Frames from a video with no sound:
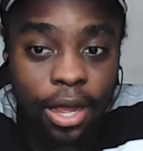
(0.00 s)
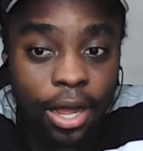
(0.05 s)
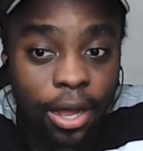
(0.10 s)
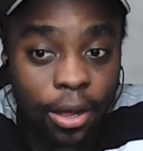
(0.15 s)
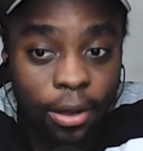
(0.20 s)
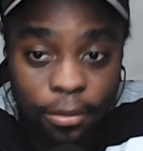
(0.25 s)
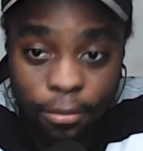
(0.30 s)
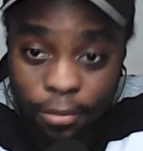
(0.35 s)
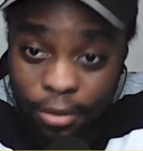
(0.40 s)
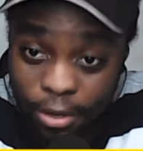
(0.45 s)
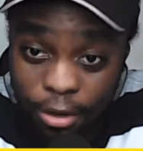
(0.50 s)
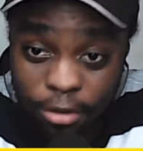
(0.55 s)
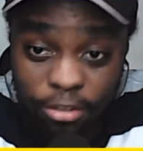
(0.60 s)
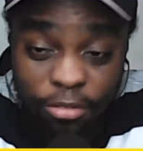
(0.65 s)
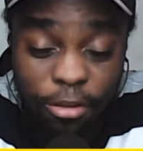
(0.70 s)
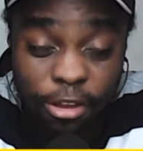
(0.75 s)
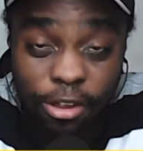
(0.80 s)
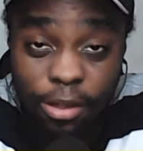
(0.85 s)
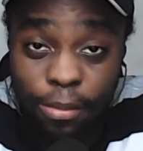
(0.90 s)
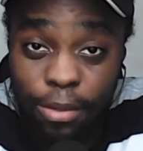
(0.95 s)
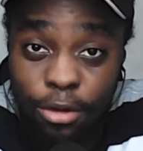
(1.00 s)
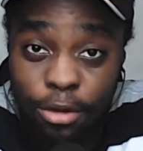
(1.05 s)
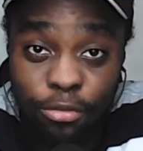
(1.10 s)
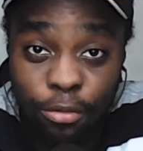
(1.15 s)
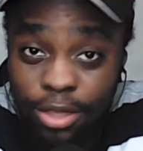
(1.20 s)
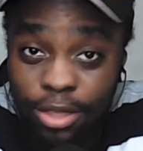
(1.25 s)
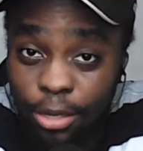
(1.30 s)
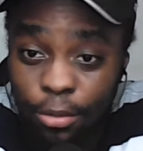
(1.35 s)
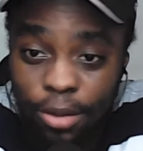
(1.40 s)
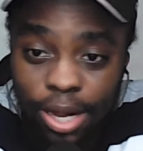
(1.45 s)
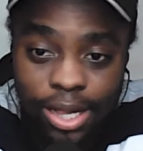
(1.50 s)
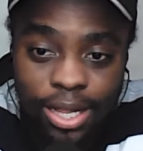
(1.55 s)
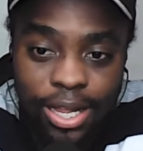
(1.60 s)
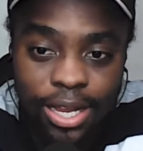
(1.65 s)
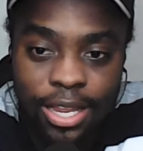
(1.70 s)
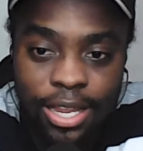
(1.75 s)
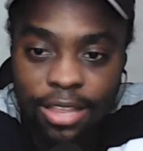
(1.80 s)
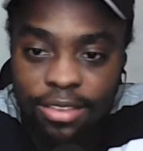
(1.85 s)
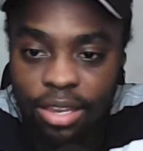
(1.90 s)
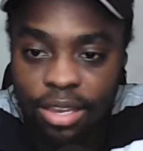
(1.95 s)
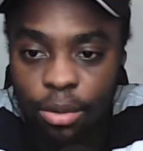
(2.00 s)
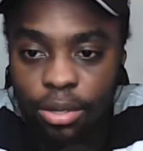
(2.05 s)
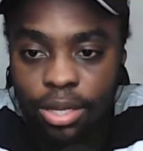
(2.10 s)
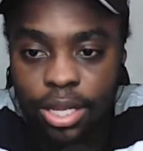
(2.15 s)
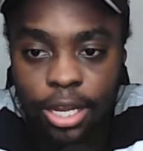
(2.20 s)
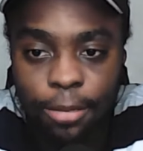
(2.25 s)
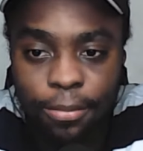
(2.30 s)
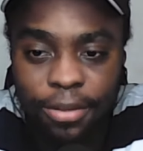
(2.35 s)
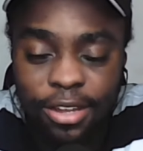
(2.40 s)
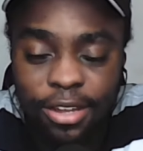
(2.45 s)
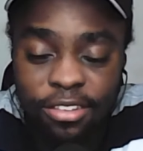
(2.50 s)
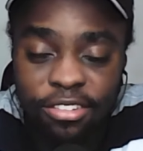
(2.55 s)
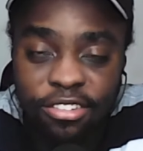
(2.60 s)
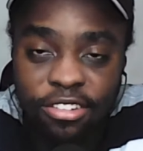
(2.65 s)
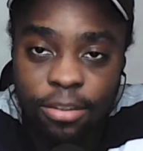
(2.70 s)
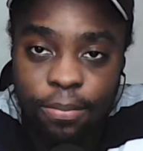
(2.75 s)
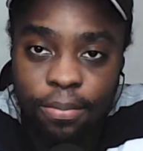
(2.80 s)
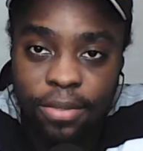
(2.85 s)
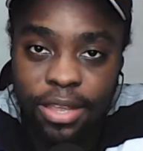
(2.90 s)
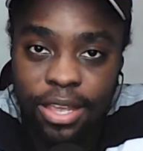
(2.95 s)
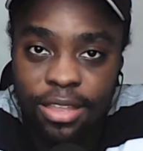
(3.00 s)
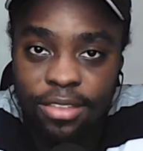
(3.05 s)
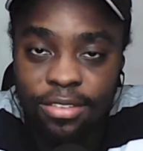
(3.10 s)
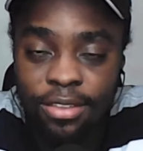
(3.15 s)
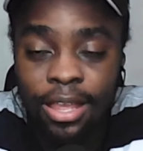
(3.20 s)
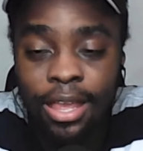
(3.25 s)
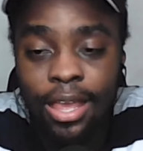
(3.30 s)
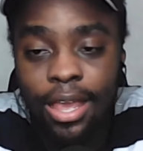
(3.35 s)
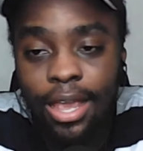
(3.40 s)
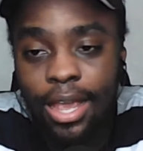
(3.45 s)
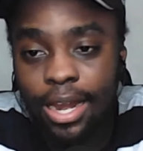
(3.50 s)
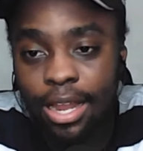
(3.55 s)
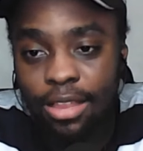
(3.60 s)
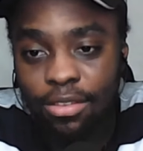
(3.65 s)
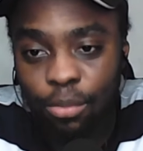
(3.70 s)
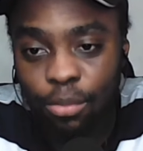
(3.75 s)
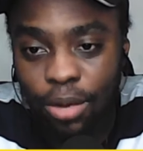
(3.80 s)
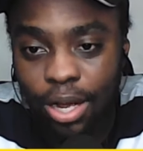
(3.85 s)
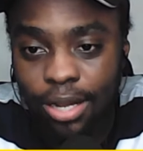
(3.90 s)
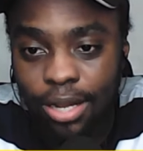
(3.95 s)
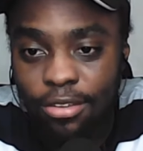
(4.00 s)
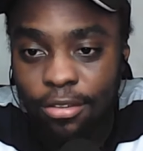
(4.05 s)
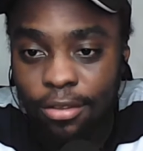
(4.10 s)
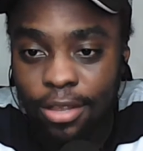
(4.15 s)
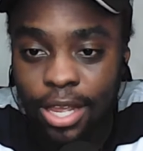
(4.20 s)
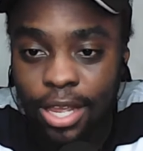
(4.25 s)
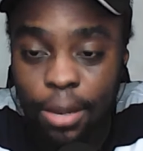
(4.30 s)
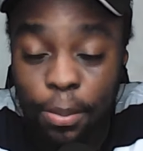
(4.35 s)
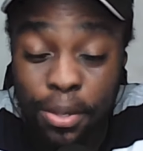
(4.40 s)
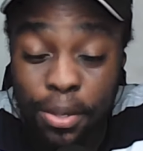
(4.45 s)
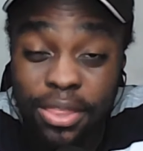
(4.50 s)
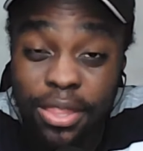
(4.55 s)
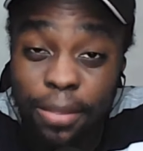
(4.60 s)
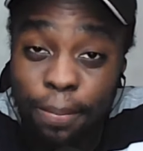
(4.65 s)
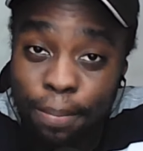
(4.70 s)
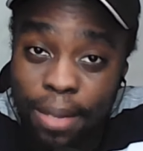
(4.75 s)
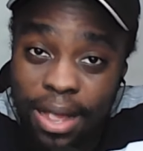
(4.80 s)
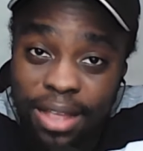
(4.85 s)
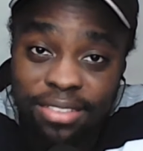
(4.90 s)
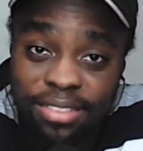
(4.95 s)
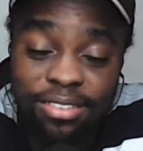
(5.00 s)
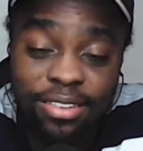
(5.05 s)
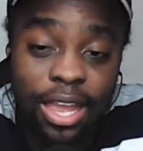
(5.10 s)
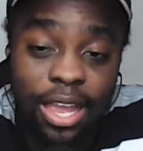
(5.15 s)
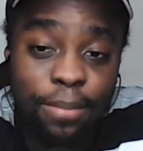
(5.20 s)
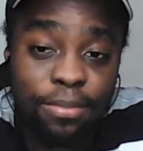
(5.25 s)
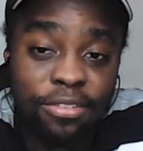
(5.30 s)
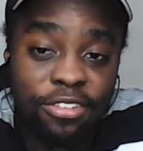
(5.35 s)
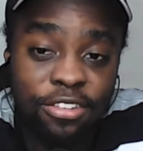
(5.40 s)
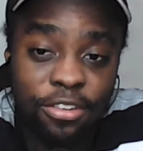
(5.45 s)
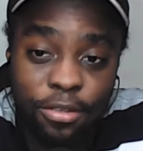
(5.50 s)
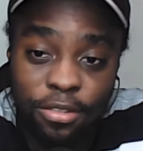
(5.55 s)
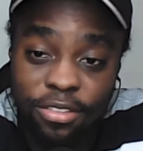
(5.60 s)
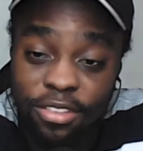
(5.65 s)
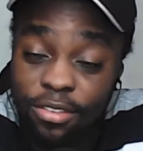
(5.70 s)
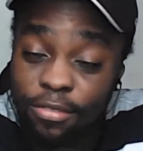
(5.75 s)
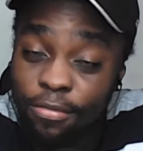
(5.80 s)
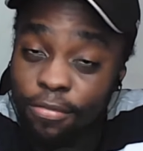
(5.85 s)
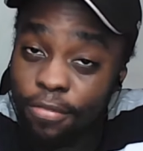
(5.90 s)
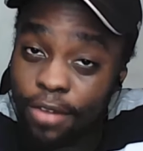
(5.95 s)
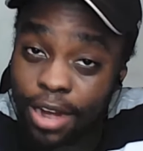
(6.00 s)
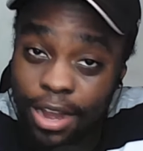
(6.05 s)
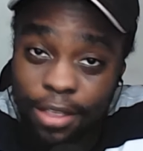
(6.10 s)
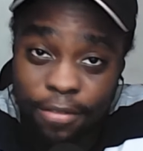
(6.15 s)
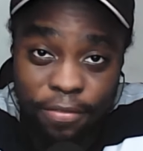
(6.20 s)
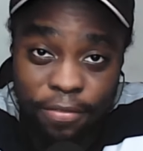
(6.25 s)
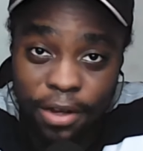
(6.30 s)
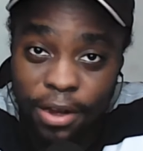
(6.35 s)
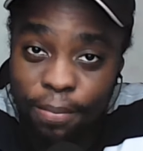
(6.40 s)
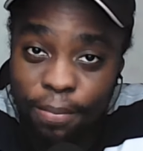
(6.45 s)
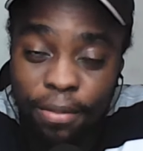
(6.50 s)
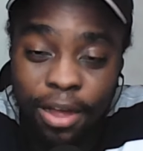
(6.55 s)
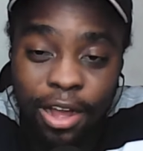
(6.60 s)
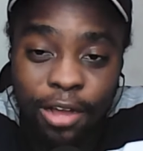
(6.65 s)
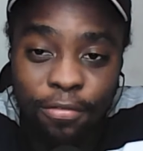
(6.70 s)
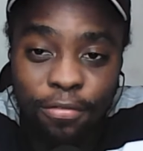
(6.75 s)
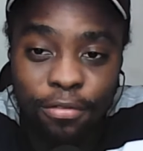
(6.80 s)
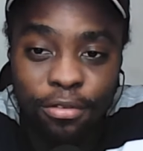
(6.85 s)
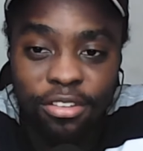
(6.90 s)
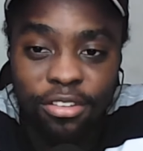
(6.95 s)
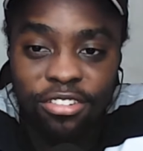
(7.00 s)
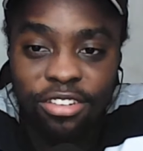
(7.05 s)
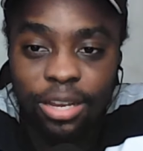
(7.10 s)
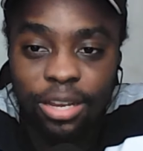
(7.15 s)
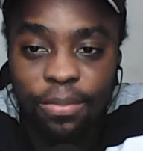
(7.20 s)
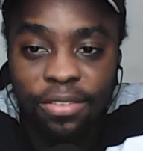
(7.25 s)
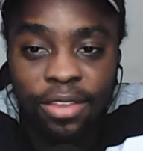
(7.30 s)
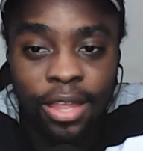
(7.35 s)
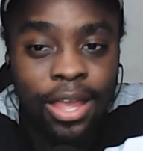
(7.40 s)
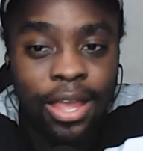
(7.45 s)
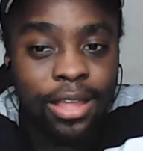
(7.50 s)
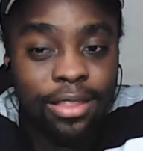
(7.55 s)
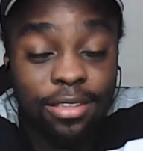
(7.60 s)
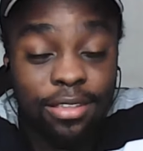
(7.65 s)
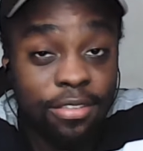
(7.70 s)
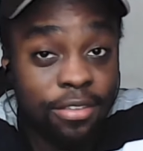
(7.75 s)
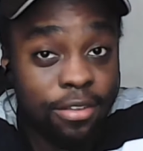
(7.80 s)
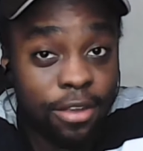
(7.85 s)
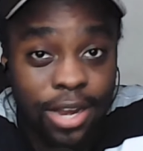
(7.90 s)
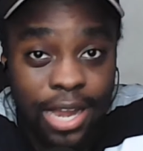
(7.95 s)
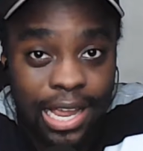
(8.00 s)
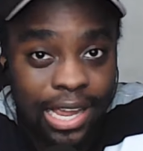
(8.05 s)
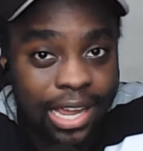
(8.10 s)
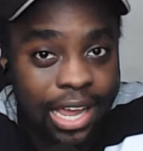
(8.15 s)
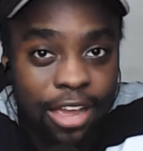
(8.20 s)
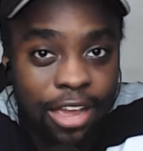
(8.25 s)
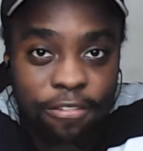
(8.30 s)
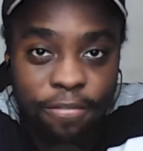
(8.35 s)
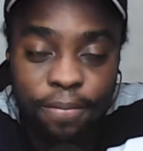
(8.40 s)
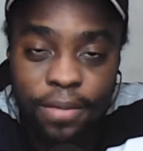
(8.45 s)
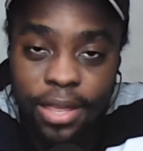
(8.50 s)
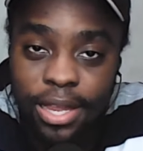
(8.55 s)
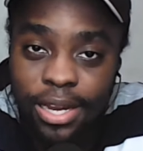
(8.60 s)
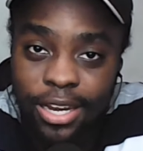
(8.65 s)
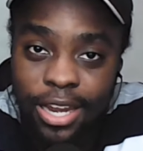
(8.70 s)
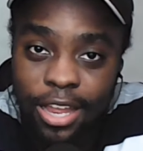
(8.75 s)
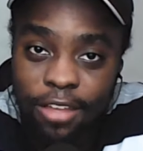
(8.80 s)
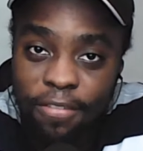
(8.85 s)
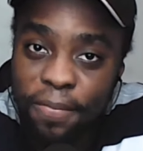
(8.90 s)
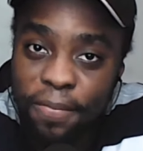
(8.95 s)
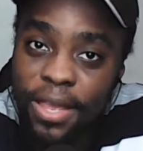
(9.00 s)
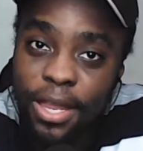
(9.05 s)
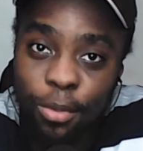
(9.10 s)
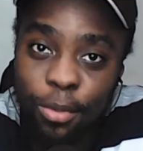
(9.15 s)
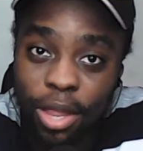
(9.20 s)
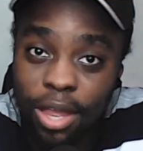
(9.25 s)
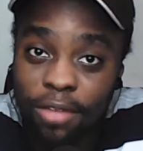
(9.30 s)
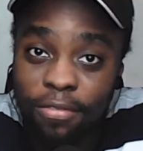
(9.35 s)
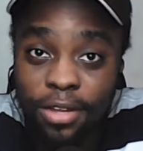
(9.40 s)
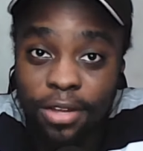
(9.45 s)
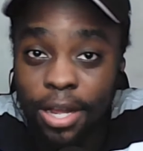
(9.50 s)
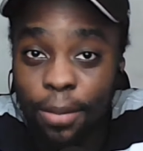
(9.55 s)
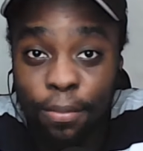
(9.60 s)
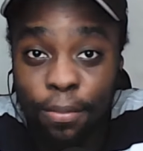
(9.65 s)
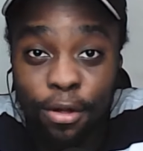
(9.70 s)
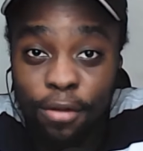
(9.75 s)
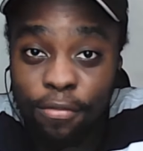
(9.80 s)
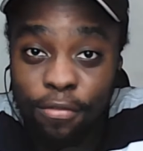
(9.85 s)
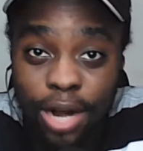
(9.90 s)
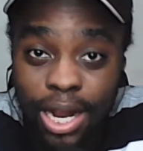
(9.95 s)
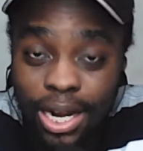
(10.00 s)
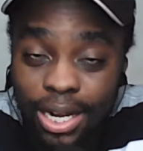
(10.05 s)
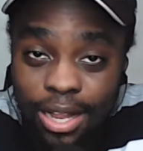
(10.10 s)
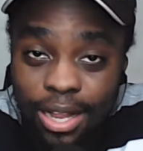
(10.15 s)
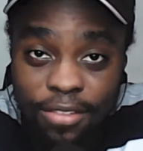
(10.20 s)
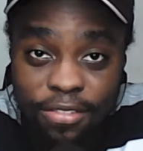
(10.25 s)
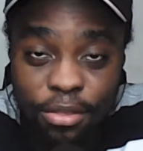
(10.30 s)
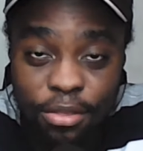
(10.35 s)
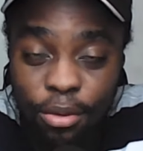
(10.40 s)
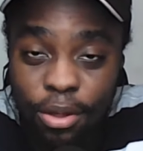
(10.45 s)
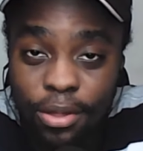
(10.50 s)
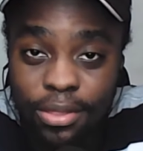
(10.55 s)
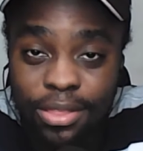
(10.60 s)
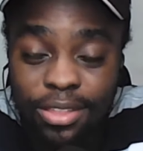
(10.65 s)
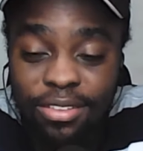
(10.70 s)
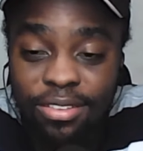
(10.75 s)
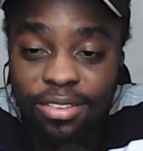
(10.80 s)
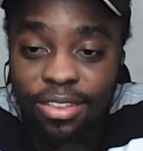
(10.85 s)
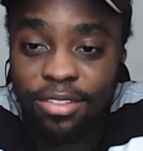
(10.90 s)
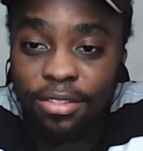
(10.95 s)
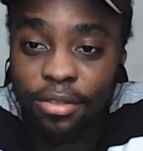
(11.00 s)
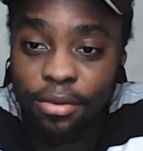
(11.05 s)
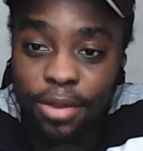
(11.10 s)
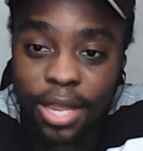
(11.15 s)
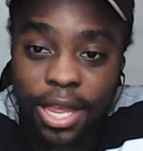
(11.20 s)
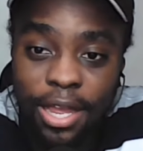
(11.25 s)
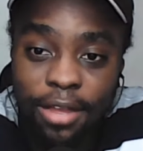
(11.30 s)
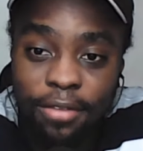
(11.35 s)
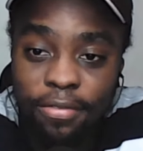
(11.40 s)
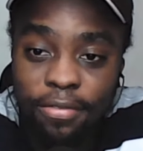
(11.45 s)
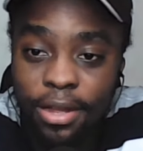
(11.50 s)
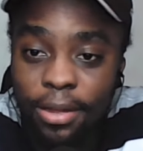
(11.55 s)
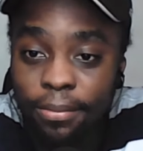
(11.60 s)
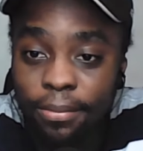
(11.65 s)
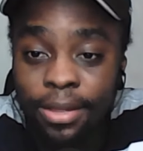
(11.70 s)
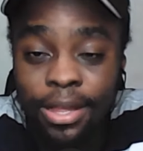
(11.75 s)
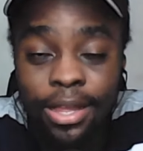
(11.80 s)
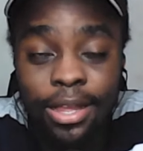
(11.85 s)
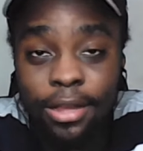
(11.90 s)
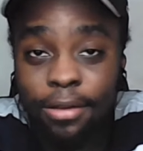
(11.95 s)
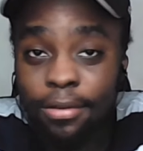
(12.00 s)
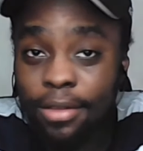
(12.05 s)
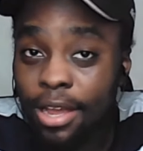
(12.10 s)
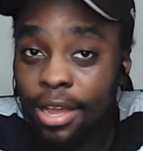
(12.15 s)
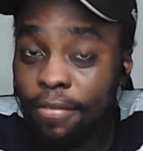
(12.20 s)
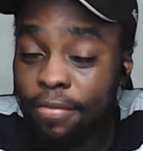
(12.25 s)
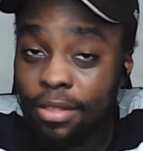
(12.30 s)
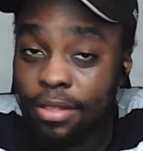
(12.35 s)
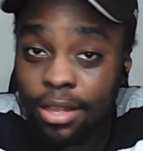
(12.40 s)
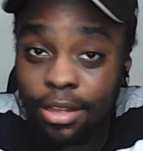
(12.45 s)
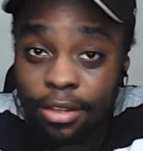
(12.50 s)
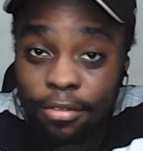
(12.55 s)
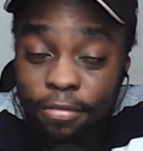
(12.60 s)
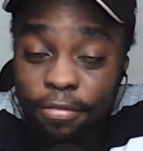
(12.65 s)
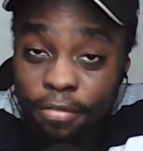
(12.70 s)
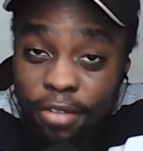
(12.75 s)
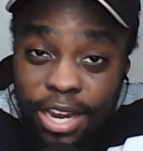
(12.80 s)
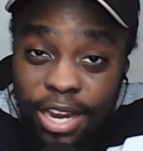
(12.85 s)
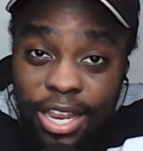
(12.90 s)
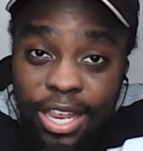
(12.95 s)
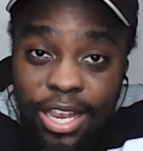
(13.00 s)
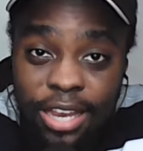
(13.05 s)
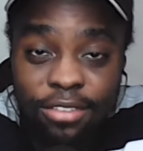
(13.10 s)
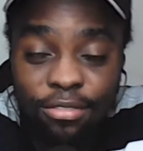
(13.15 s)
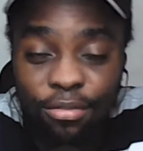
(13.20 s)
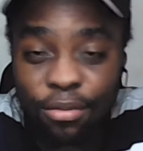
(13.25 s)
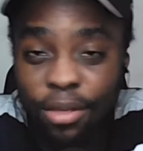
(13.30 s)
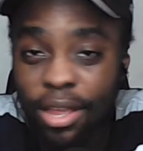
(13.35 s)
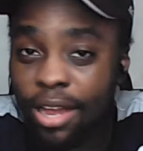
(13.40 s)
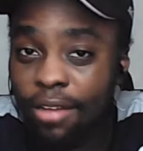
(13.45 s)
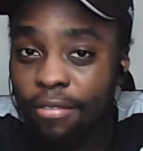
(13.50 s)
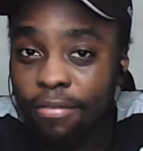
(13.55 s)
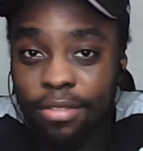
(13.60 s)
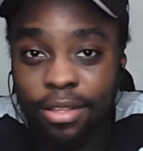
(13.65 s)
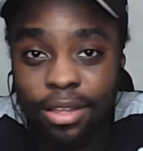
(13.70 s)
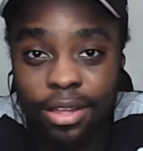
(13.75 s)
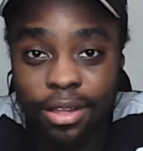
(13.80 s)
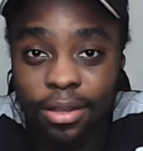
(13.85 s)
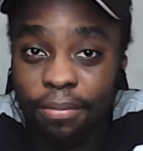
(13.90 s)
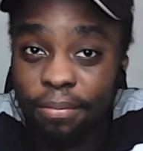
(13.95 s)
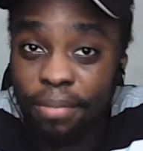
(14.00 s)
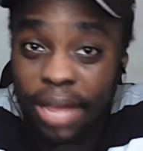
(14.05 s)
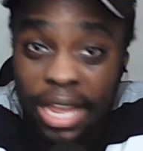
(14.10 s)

we're going to talk about what the wildcard is and what the limitless chip is, and as well talking about the best time to use it. Very, very powerful chips. This is not like FPL. In FPL, we have a couple of wildcards throughout the season. We have the free hit, we have the